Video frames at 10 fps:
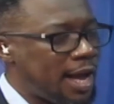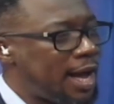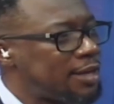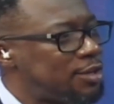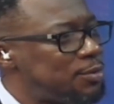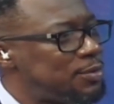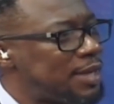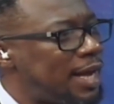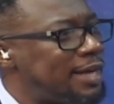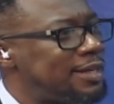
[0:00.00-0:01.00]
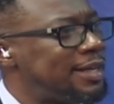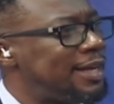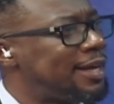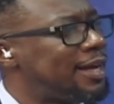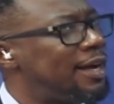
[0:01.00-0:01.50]
acute and the
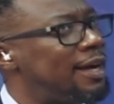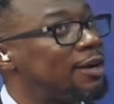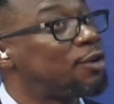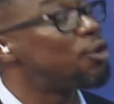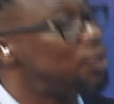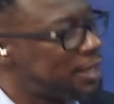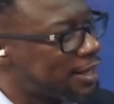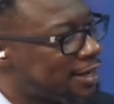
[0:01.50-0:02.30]
chronic.